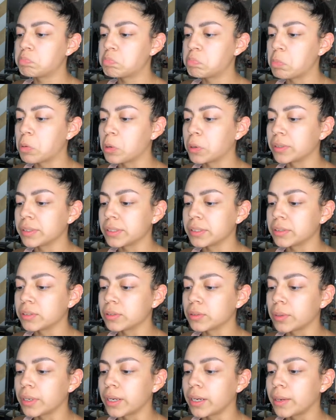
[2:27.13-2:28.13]
Born This
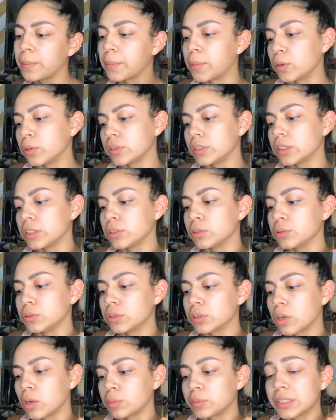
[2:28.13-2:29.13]
Way Multi-Use
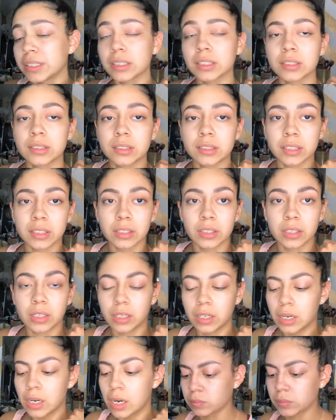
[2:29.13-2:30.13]
Sculpting Concealer.
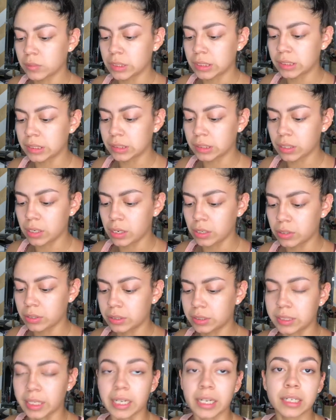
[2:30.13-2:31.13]
This is the color
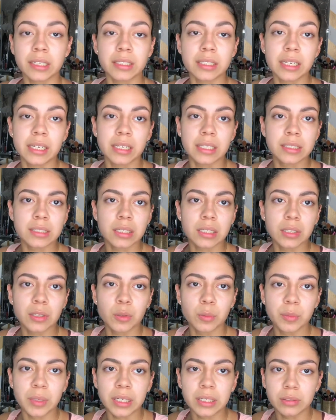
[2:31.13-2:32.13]
Sand. It is a little
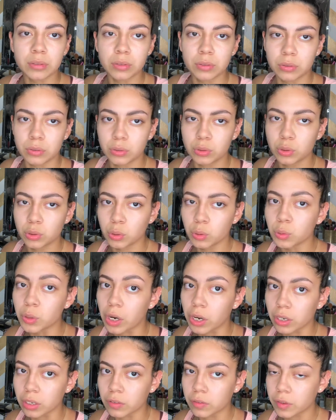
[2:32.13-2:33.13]
bit too
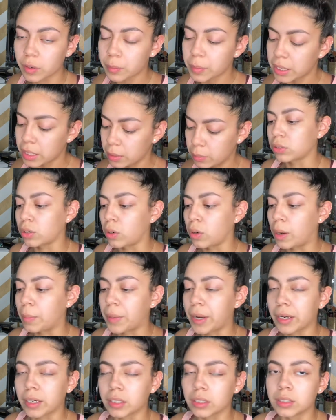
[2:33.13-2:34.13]
dark for me, so I'm
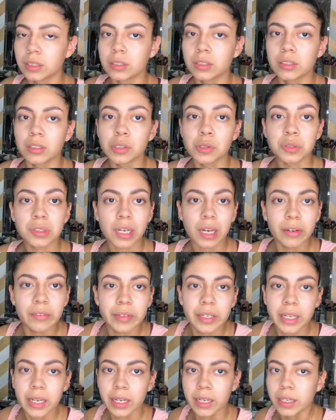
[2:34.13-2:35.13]
not going to use a
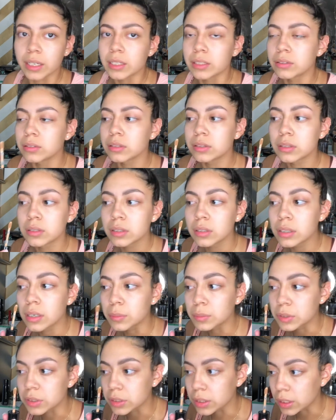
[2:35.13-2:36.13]
heavy hand.
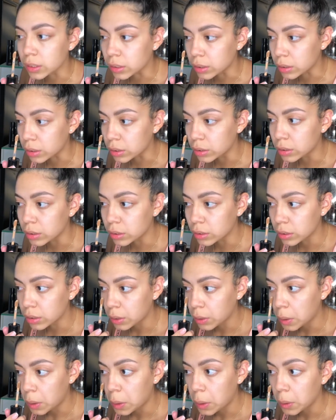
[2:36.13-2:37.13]
I'm just going to
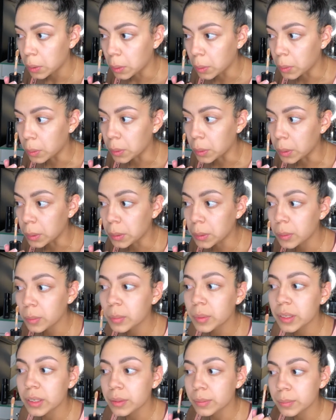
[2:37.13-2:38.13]
go in a little
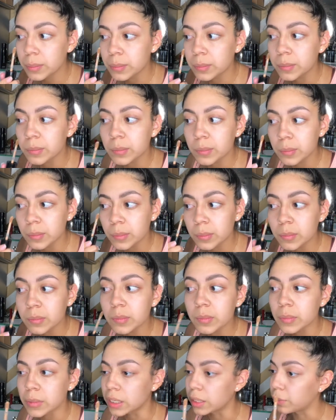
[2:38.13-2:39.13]
bit
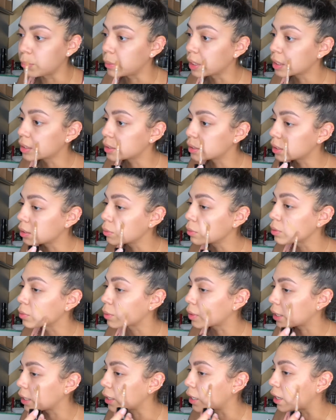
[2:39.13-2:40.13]
and mix it with
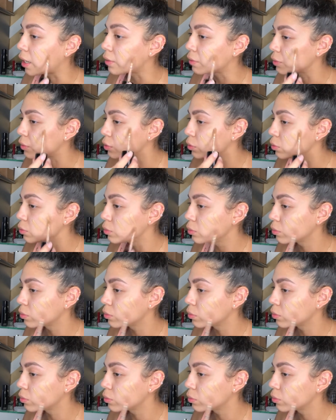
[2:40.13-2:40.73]
what I have to.